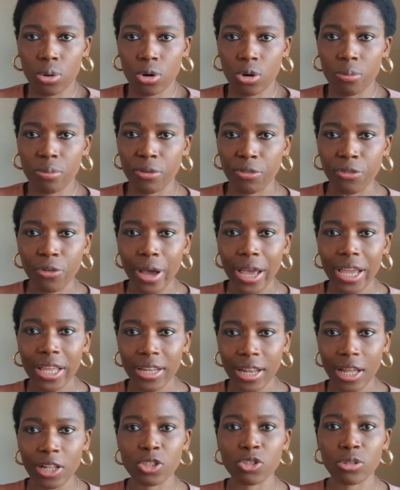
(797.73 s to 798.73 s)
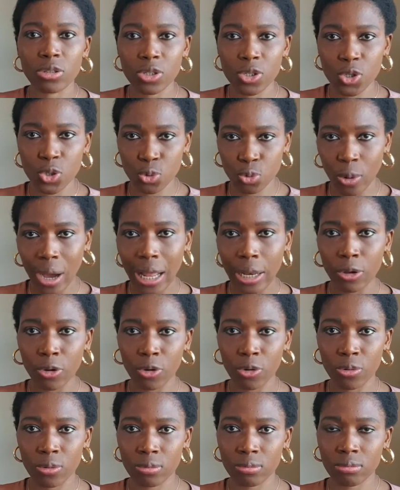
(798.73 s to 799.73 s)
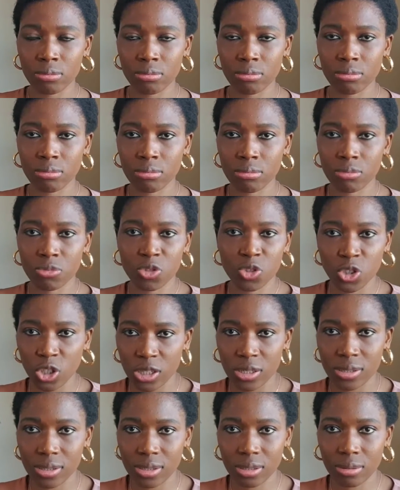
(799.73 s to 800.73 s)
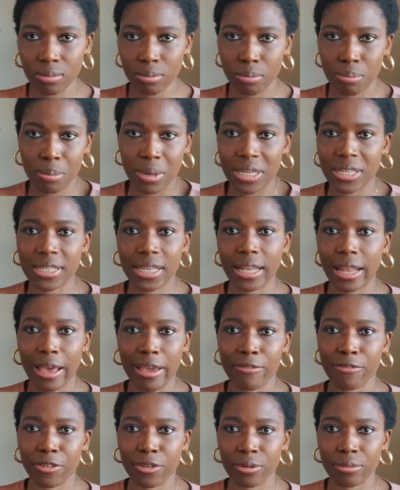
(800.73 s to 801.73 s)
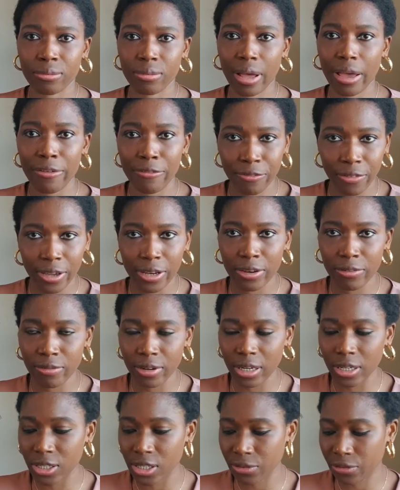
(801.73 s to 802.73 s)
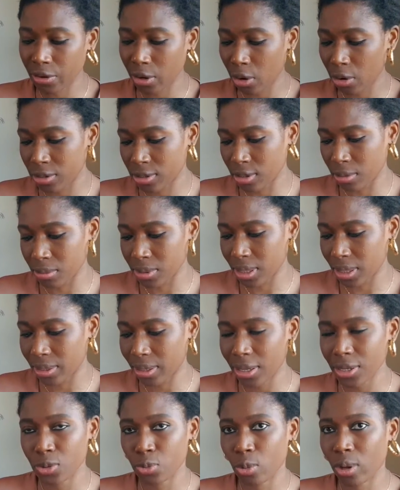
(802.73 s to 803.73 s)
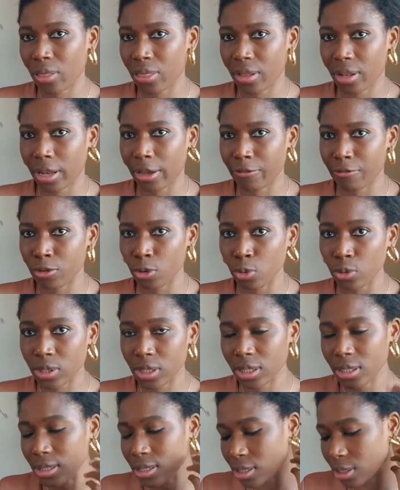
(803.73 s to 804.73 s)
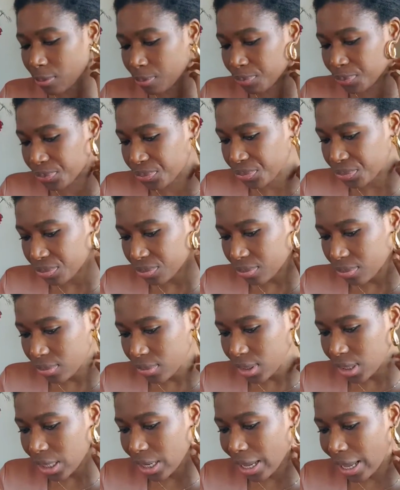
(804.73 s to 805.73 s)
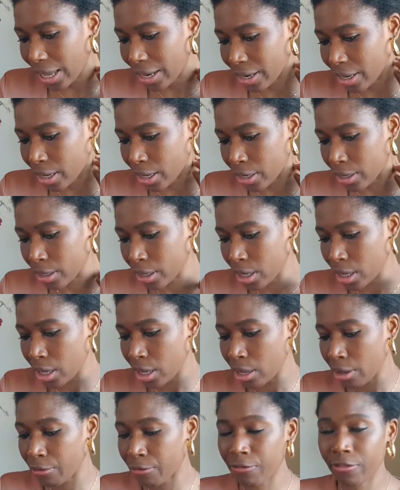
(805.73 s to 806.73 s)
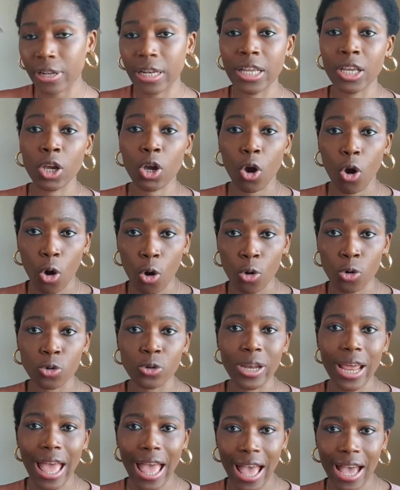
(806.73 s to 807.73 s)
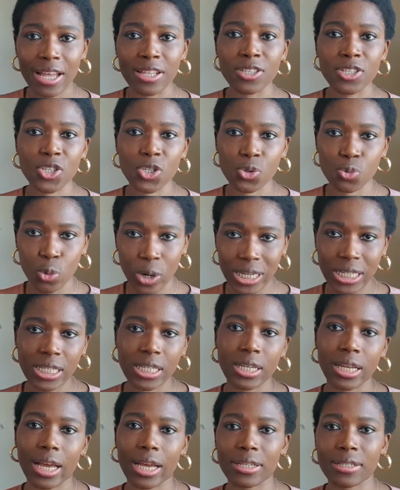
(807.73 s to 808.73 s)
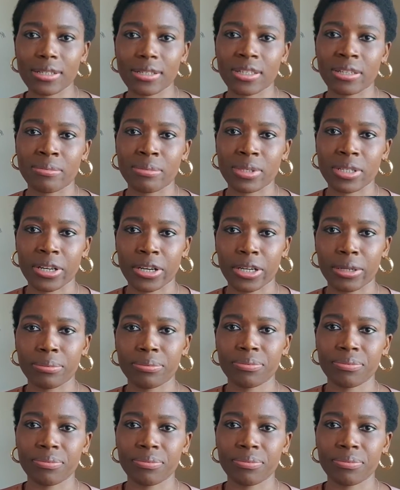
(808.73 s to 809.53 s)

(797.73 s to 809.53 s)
before I can actually swallow just my saliva. I find it really difficult sometimes. That's one thing I've noticed. And then feeling cold and sweating at the same time.